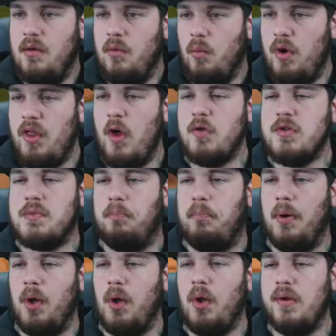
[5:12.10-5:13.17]
Were those
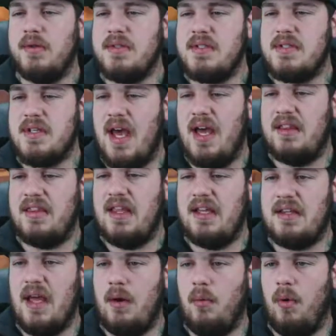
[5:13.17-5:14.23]
bulls? I think
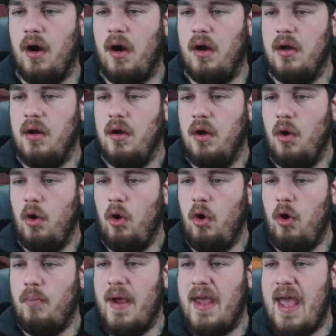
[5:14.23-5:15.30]
they were.
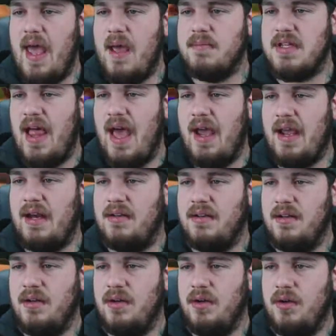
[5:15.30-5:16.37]
Ooh, my game's lagging.
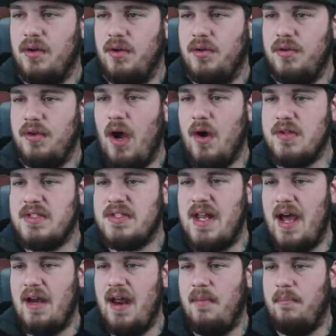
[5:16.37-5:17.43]
No, it's
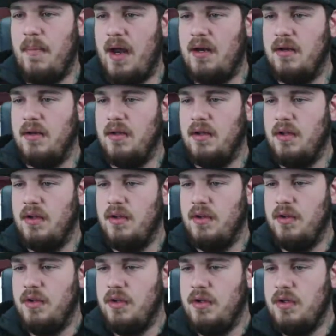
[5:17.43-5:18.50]
not. Never mind.
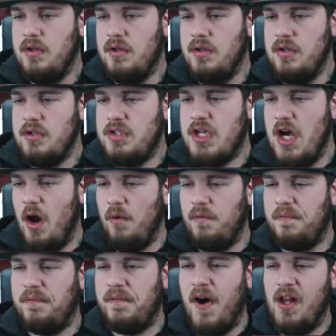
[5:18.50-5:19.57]
Don't
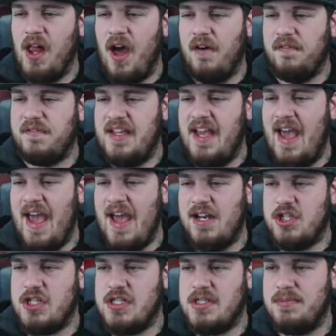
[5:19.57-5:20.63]
fall off the
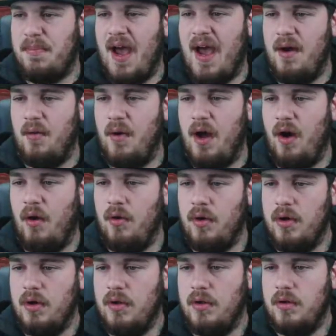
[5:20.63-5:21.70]
edge, Spyro.
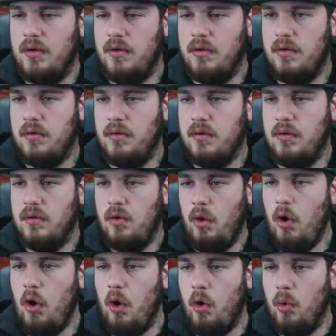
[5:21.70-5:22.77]

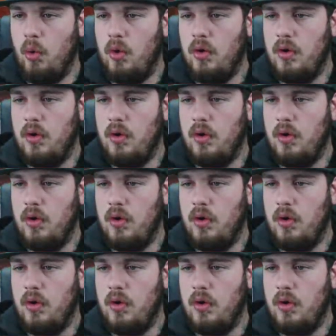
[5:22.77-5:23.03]
Whoo!